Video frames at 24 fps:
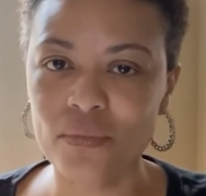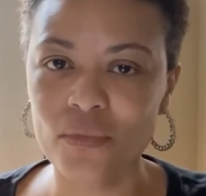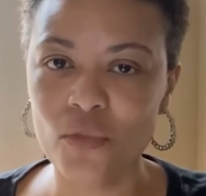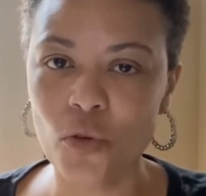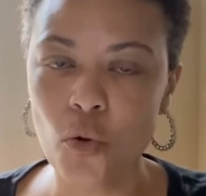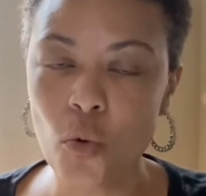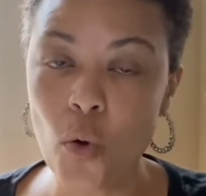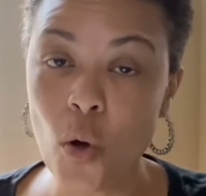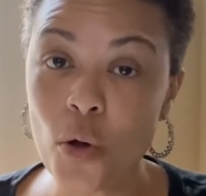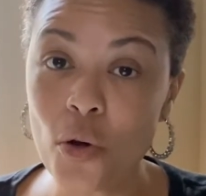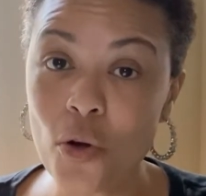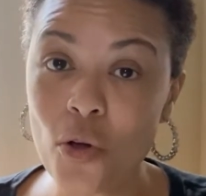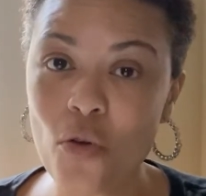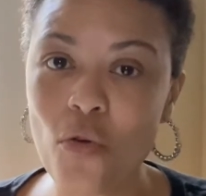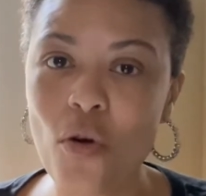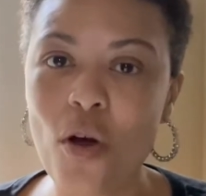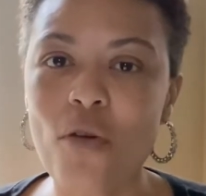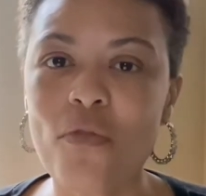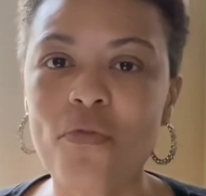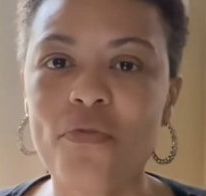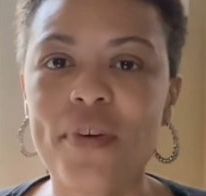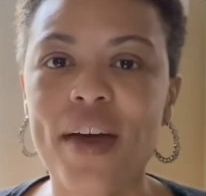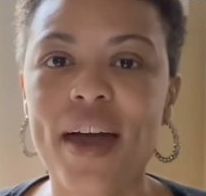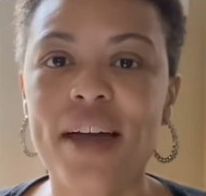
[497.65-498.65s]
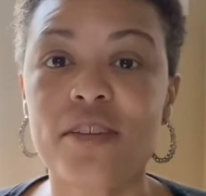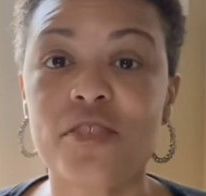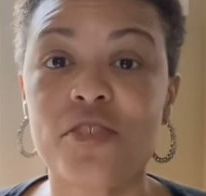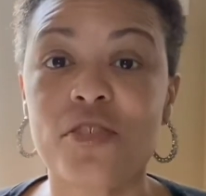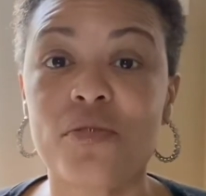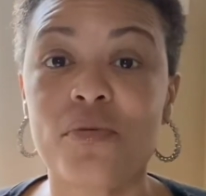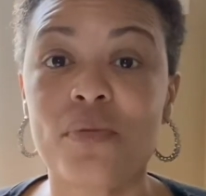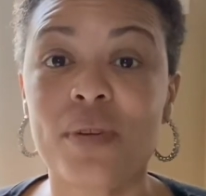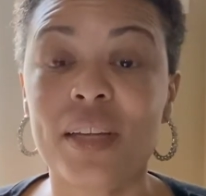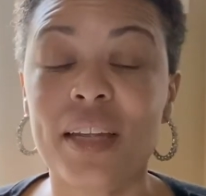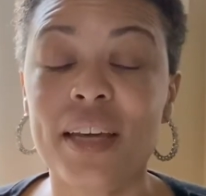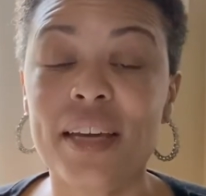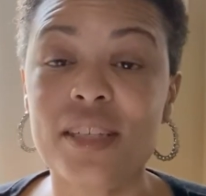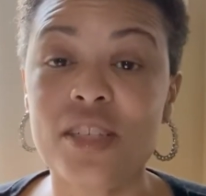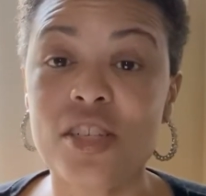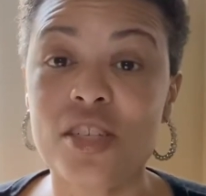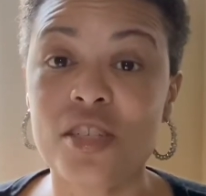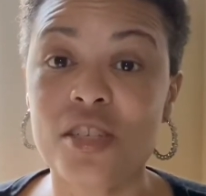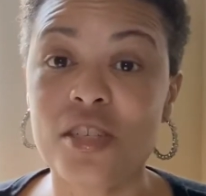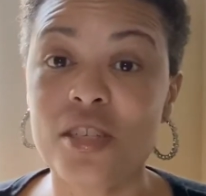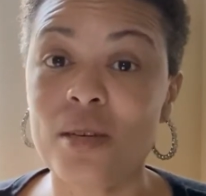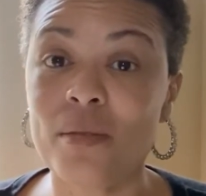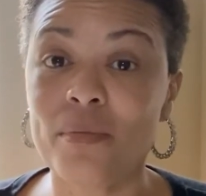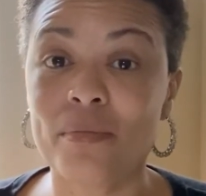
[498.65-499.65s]
quote unquote factory
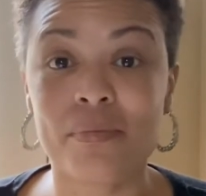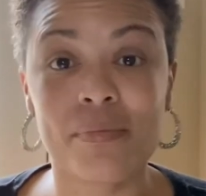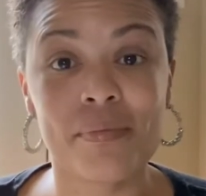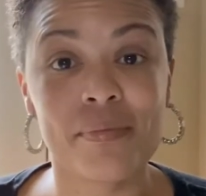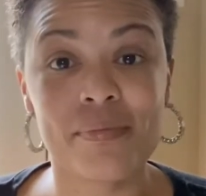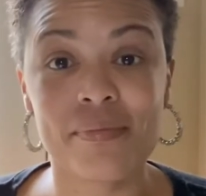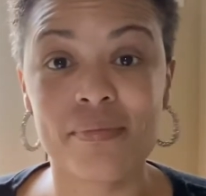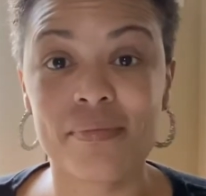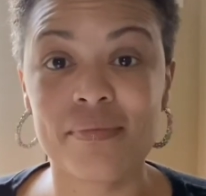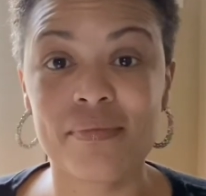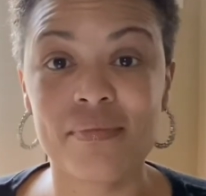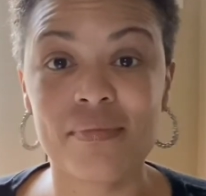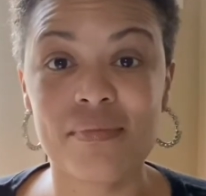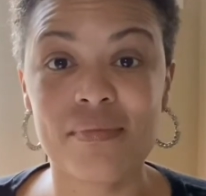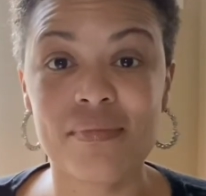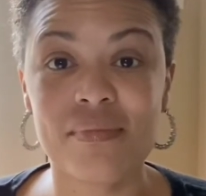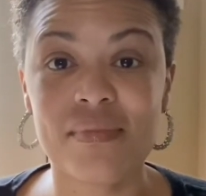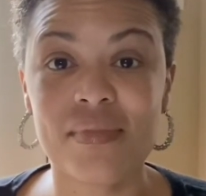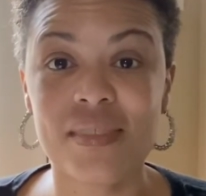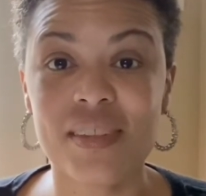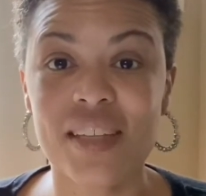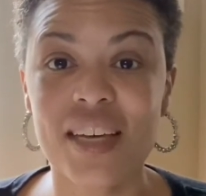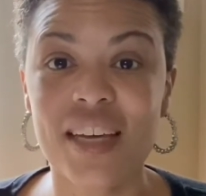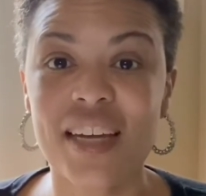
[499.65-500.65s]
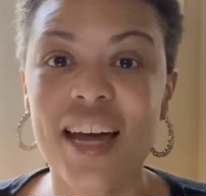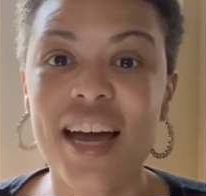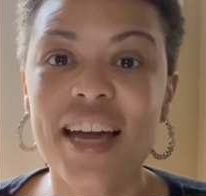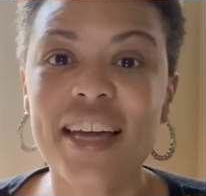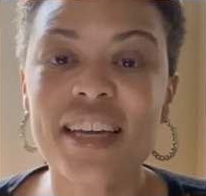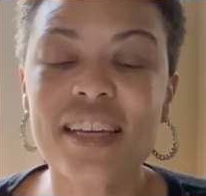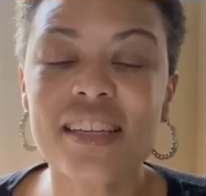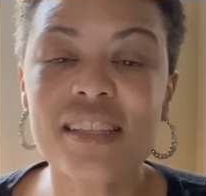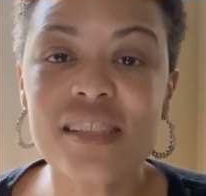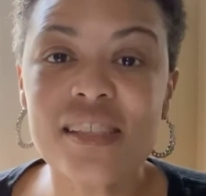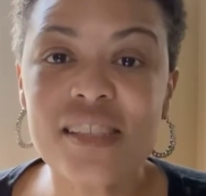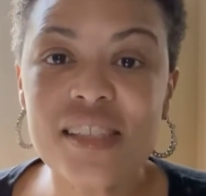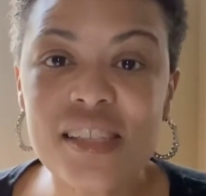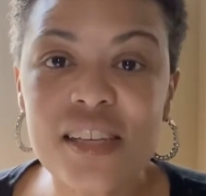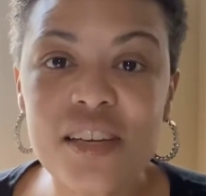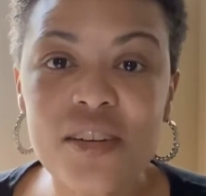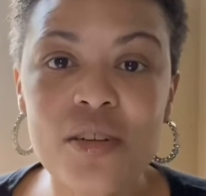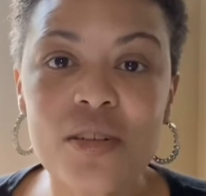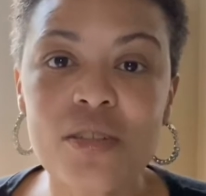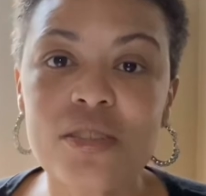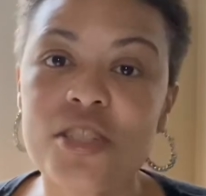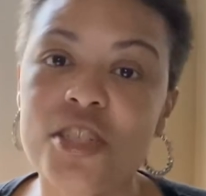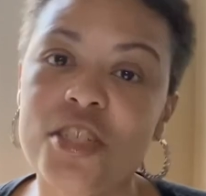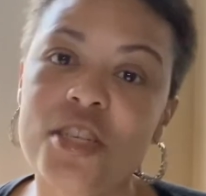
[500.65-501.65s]
relationship that I
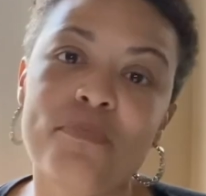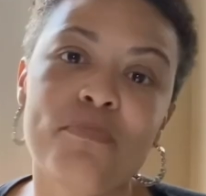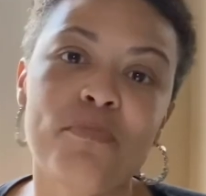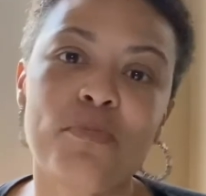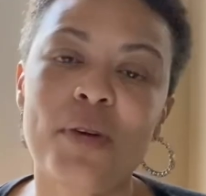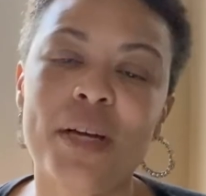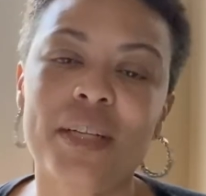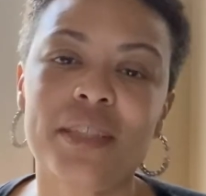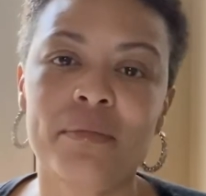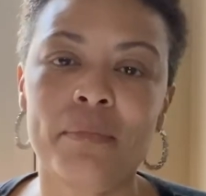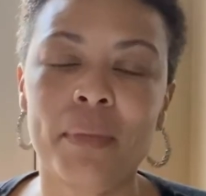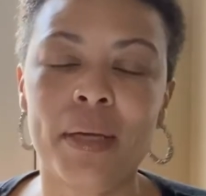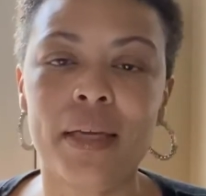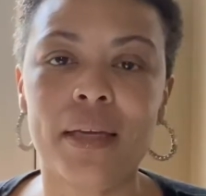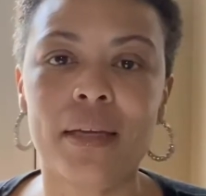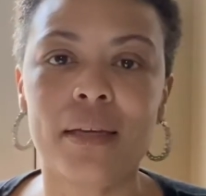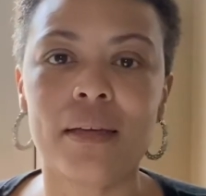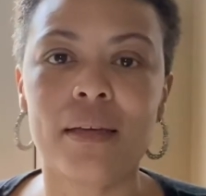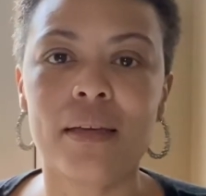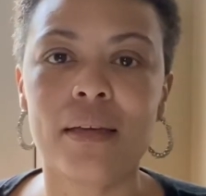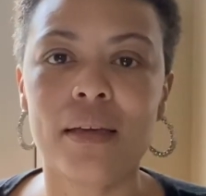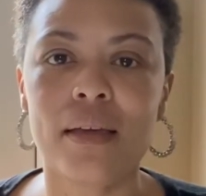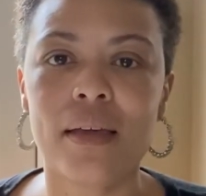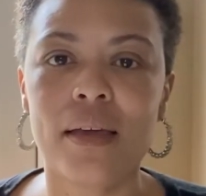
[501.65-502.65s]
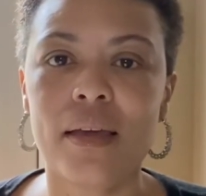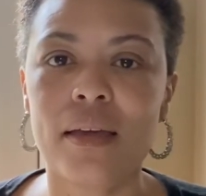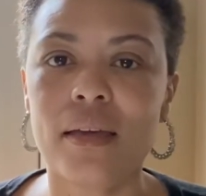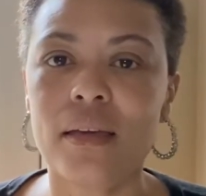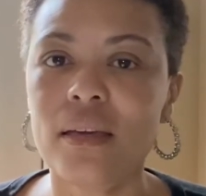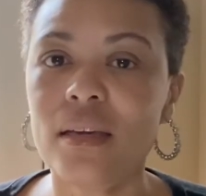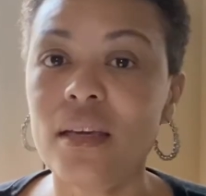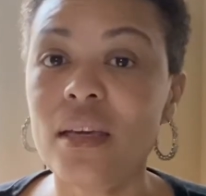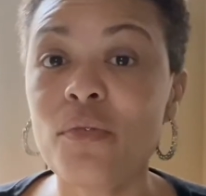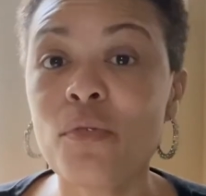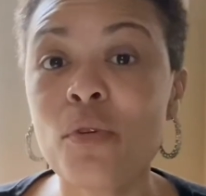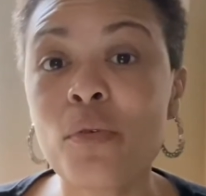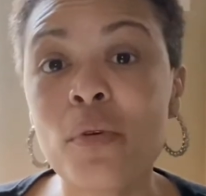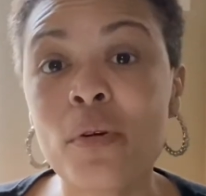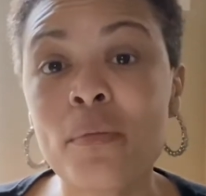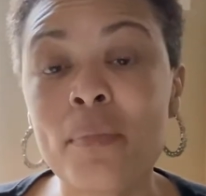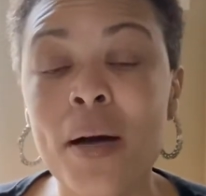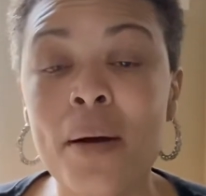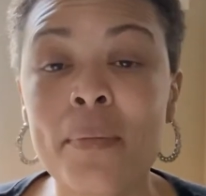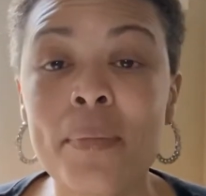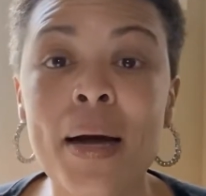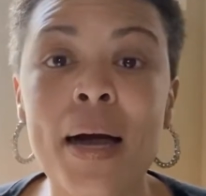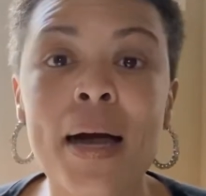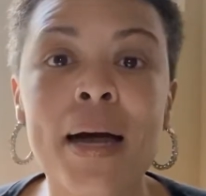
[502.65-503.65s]
consider shipwrecked me, even with my
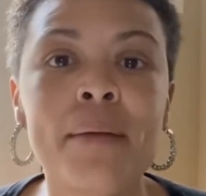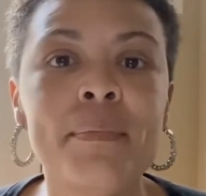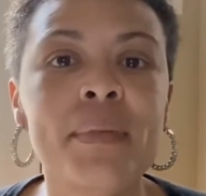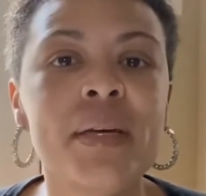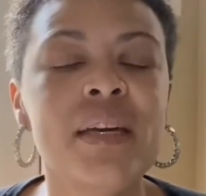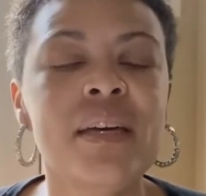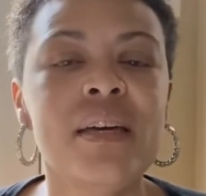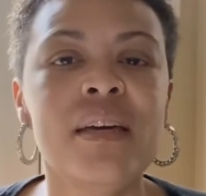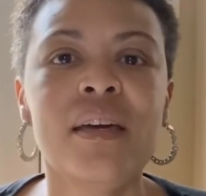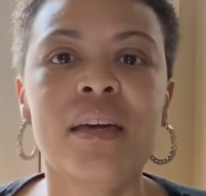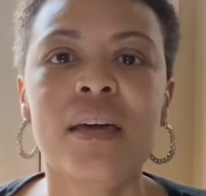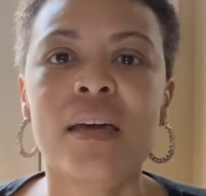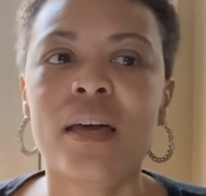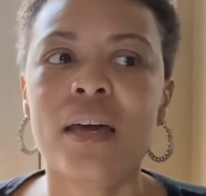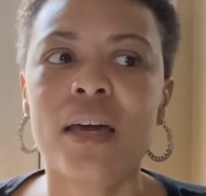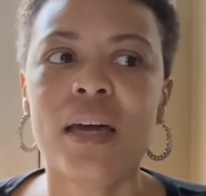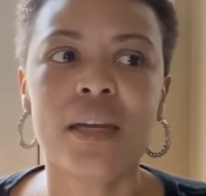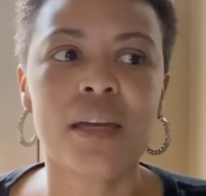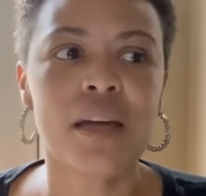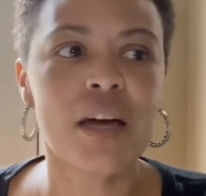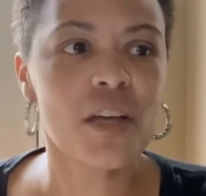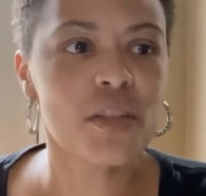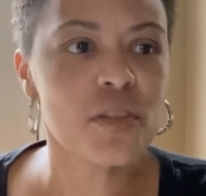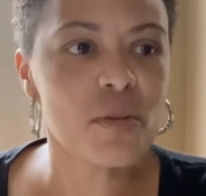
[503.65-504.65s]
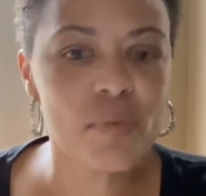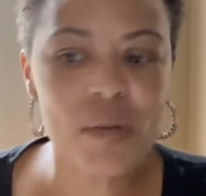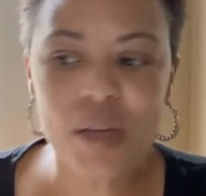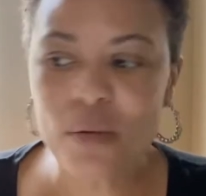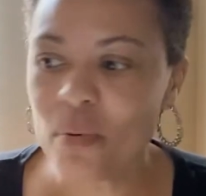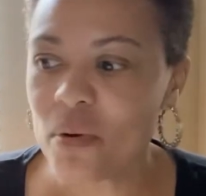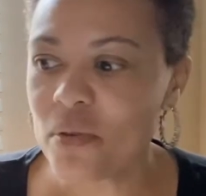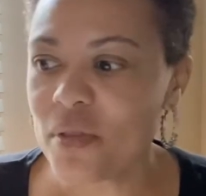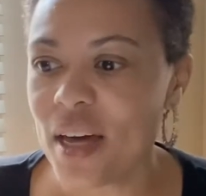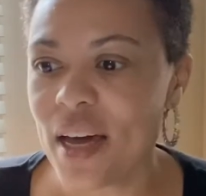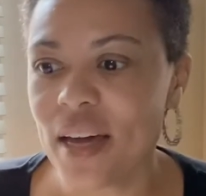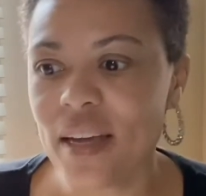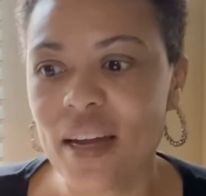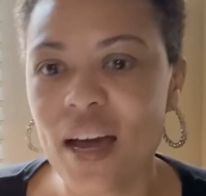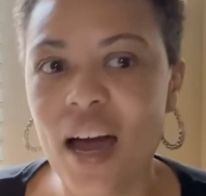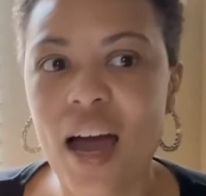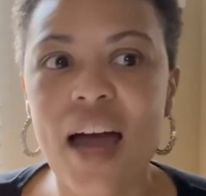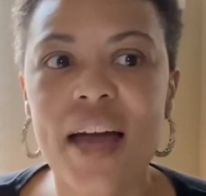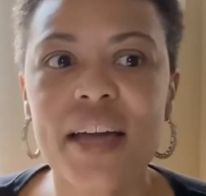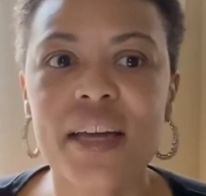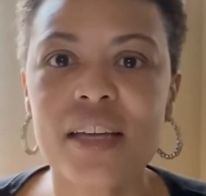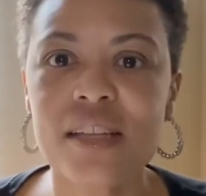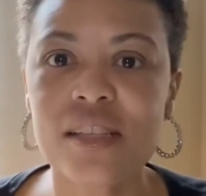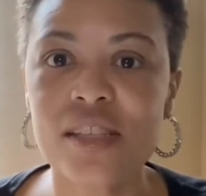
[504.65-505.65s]
mom and other people that
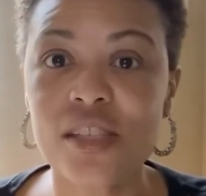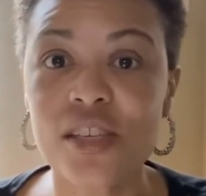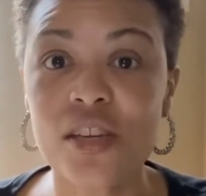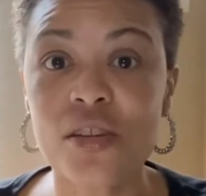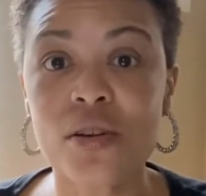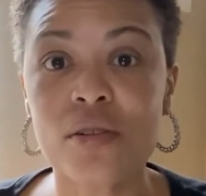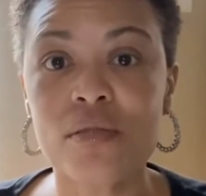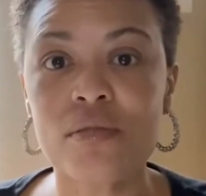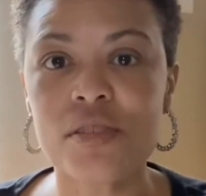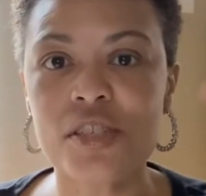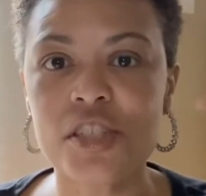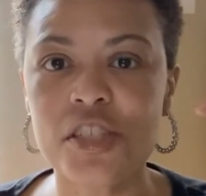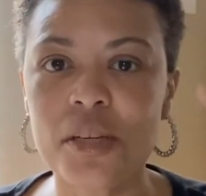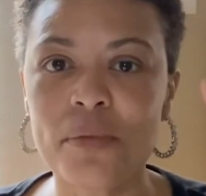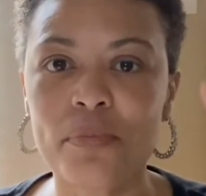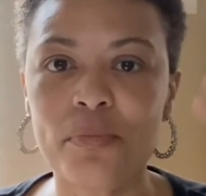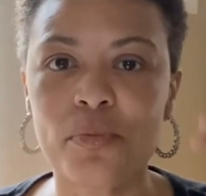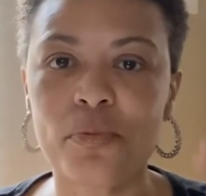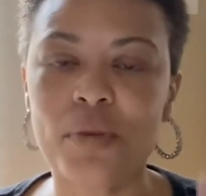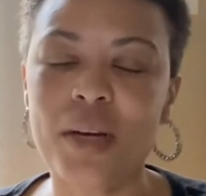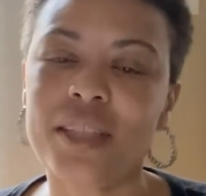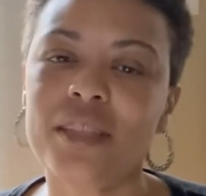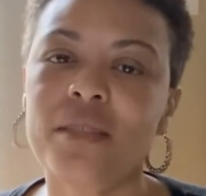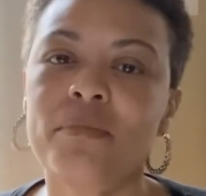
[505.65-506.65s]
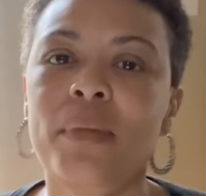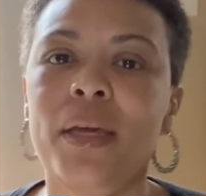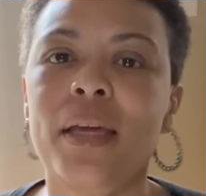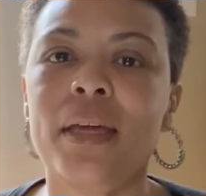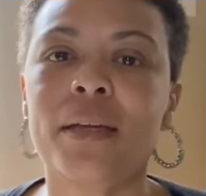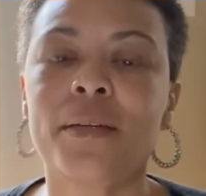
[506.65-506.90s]
I consider shipwrecked me.